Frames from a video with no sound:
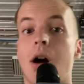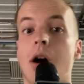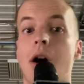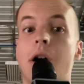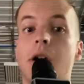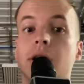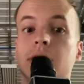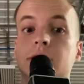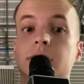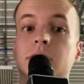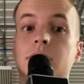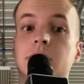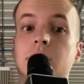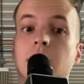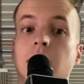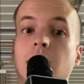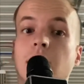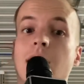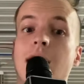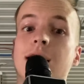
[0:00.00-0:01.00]
on
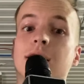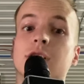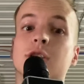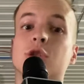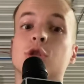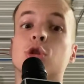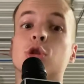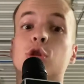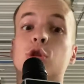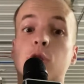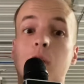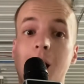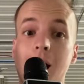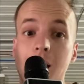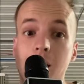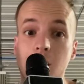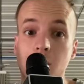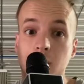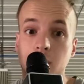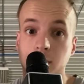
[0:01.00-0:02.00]
the
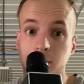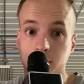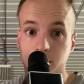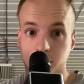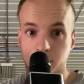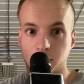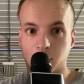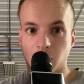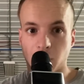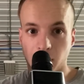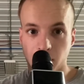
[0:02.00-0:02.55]
ground.